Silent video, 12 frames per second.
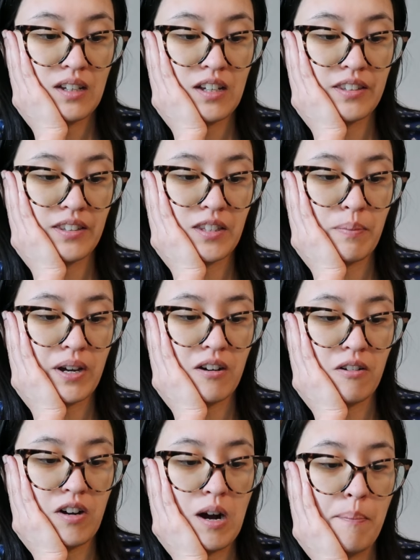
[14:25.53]
Cause it's
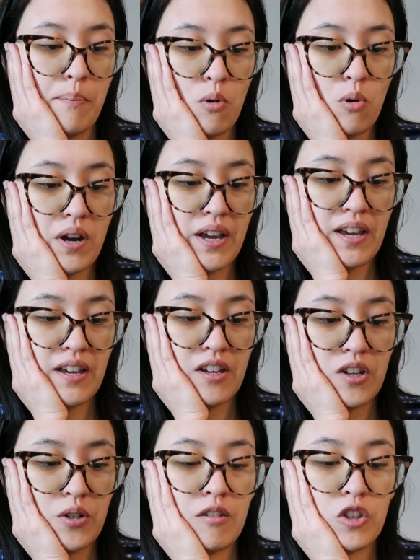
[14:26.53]
about a
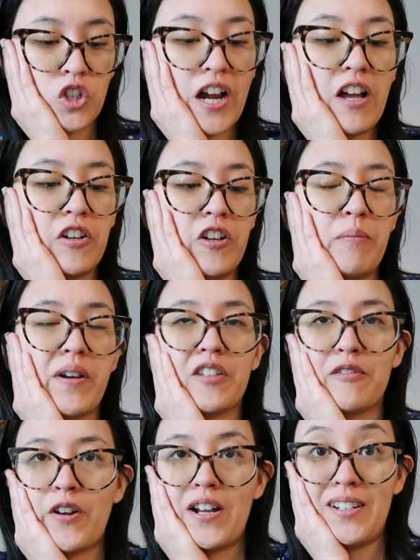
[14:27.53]
boy, his childhood
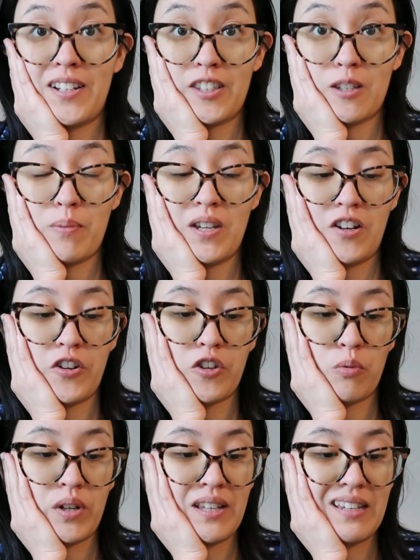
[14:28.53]
best friend
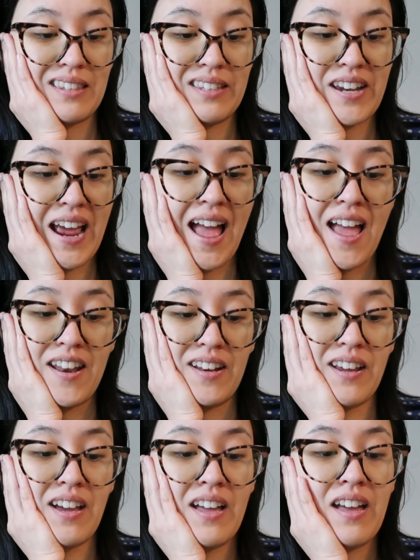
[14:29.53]
disappears when he's
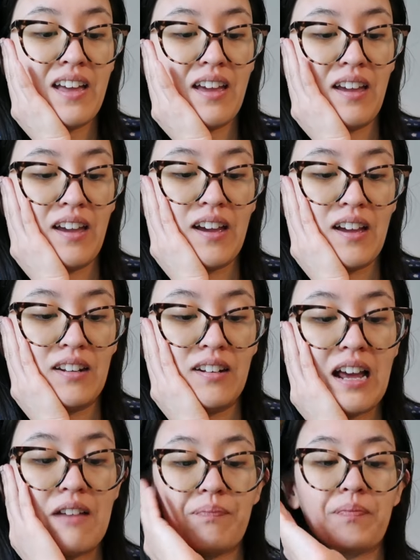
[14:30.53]
10.
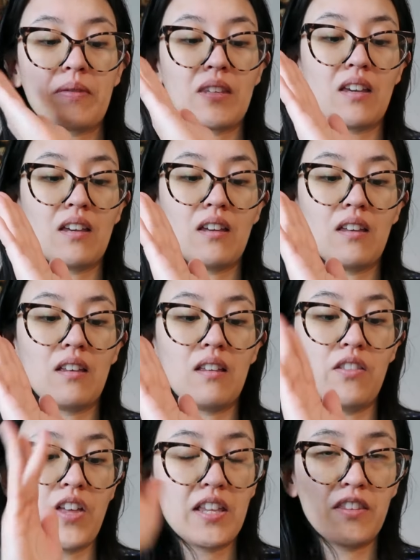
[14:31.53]
And
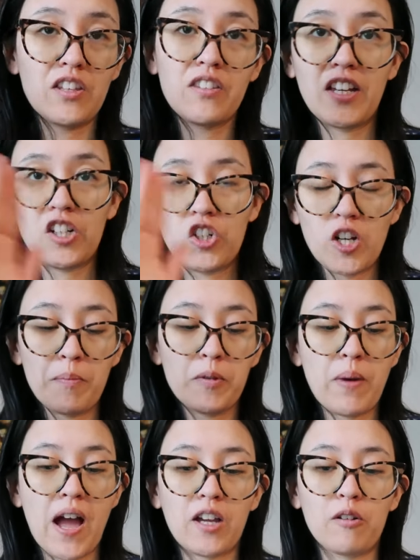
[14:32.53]
then this like
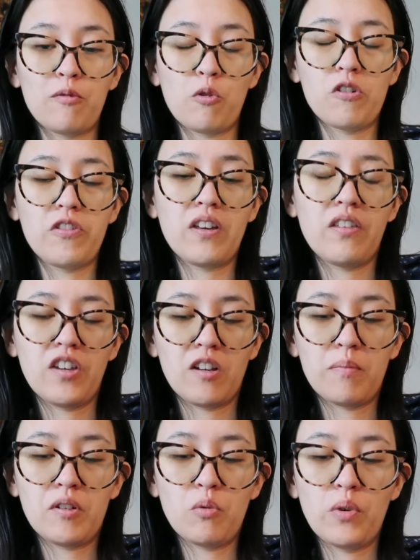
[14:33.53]
jumps back and forth, I
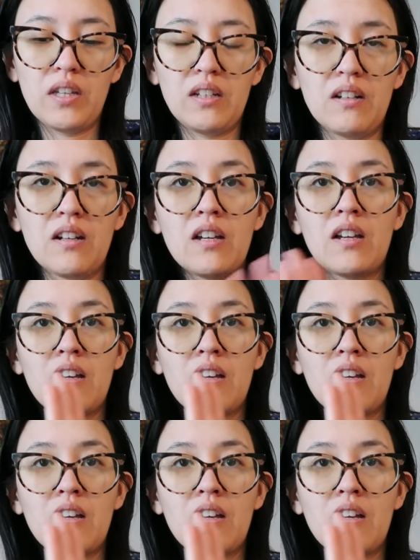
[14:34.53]
think, between